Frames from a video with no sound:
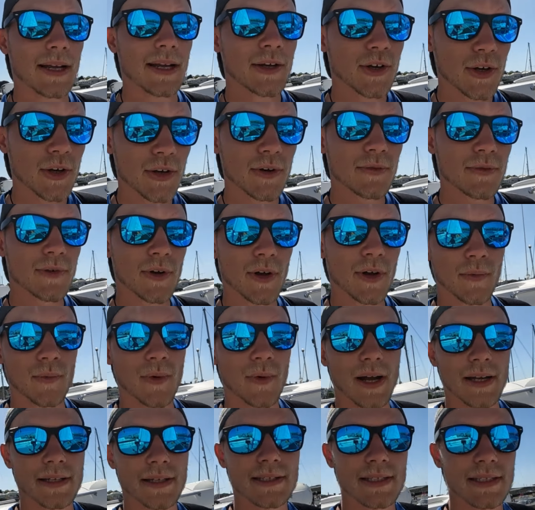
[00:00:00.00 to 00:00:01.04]
It could have gone
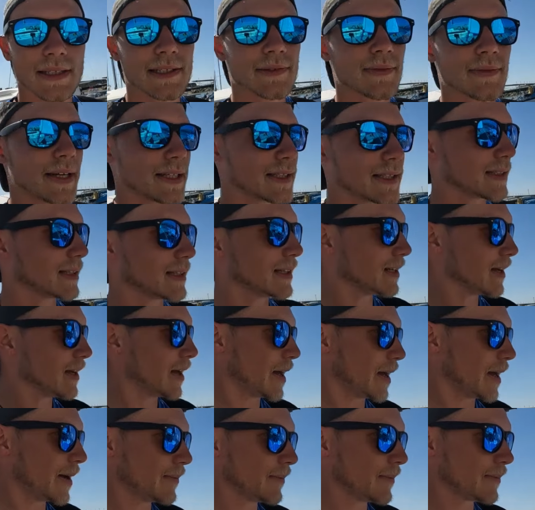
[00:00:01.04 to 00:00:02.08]
worse, let's face it.
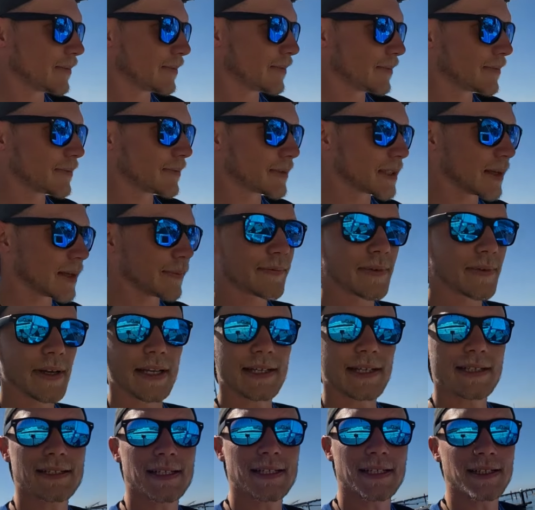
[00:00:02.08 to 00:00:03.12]
Some
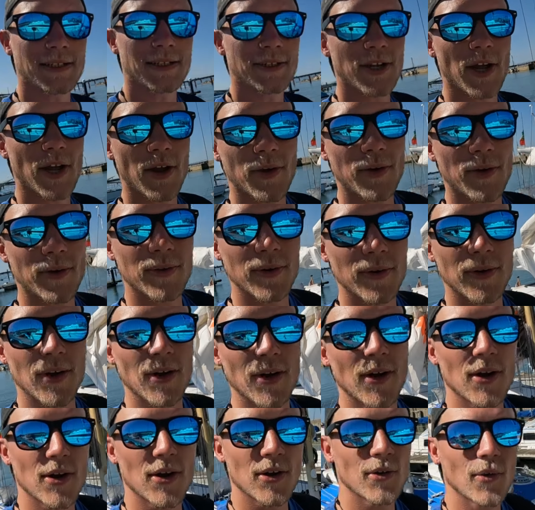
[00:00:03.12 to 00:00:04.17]
things didn't go
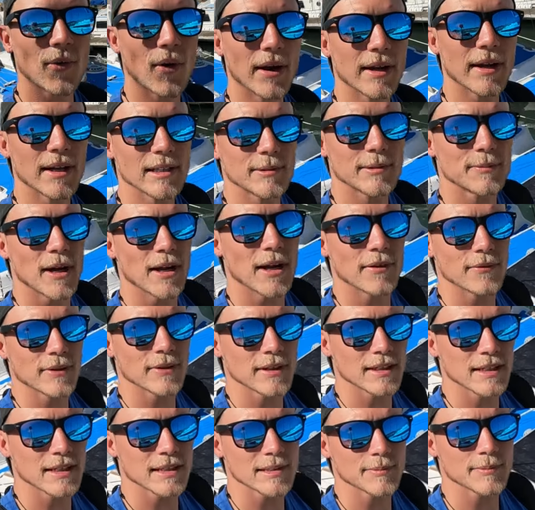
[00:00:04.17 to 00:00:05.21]
quite as
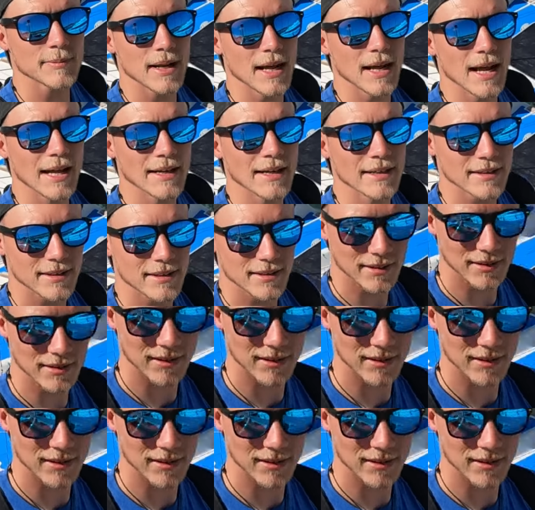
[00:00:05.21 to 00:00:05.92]
perfectly as planned.